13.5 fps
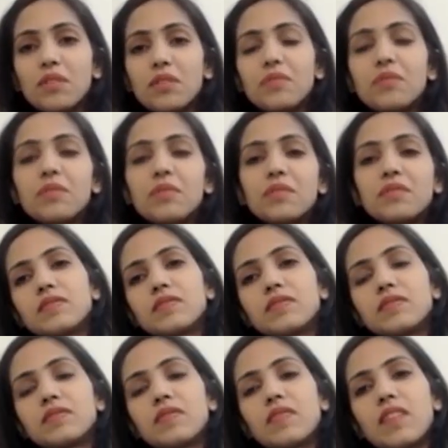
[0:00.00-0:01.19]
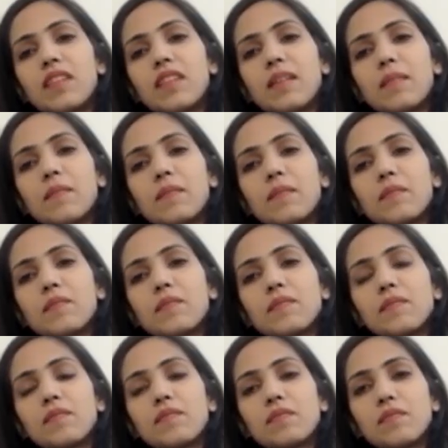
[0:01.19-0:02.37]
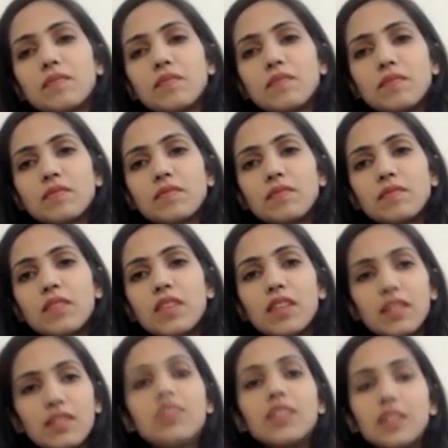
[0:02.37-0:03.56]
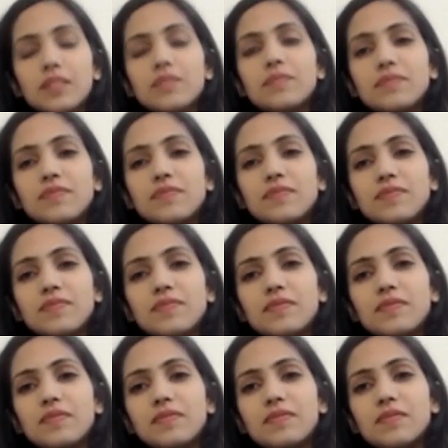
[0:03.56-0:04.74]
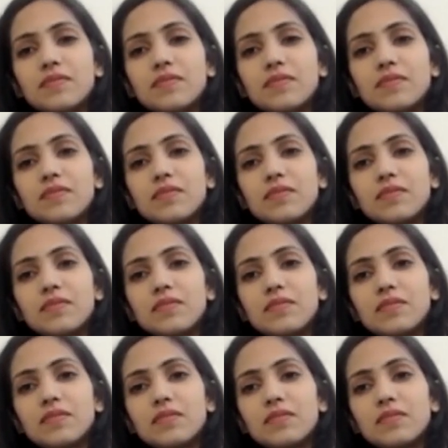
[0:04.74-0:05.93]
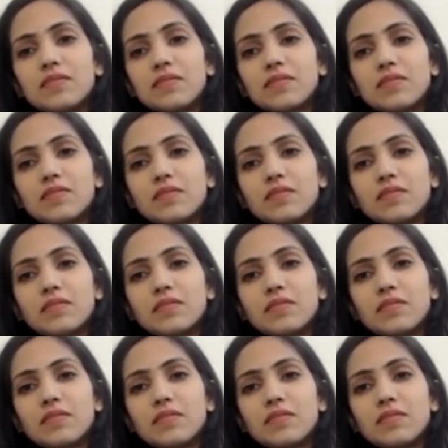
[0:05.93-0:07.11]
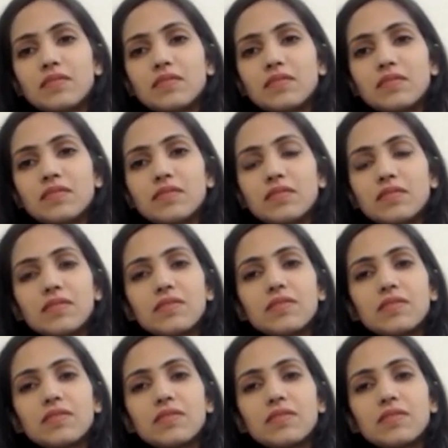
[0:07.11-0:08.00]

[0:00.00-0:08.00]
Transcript: The person shown says nothing.